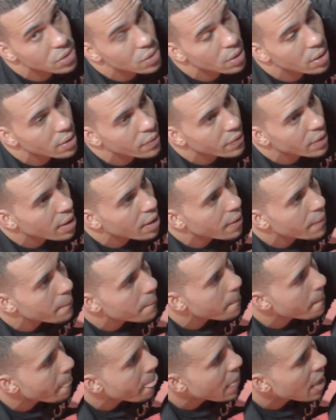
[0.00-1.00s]
sort of
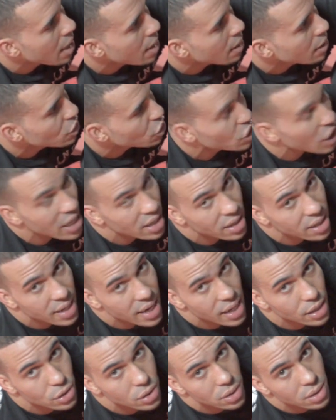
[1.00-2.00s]
uh, chain
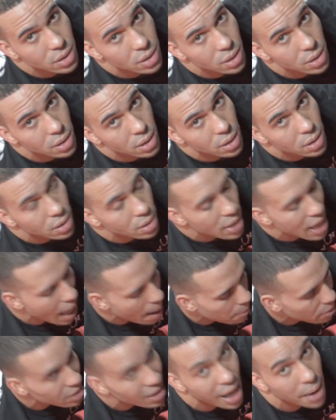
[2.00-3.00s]
connection,
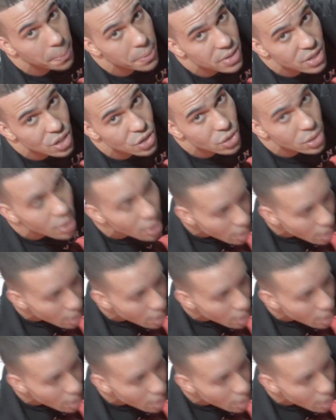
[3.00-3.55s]
hammer lock position.